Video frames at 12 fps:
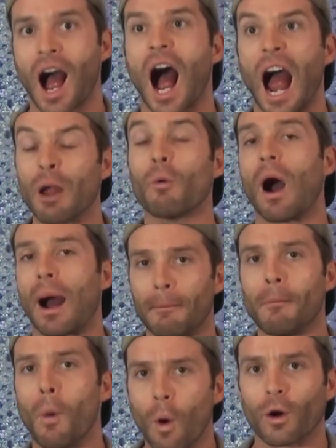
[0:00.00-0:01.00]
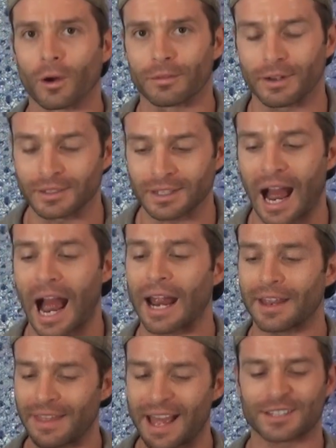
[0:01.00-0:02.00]
I want more of it.
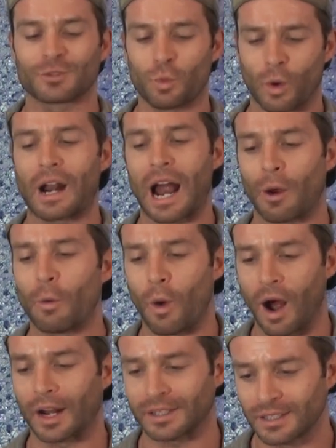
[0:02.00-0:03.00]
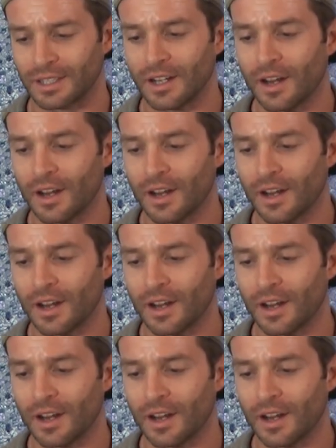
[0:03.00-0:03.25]
That's what I want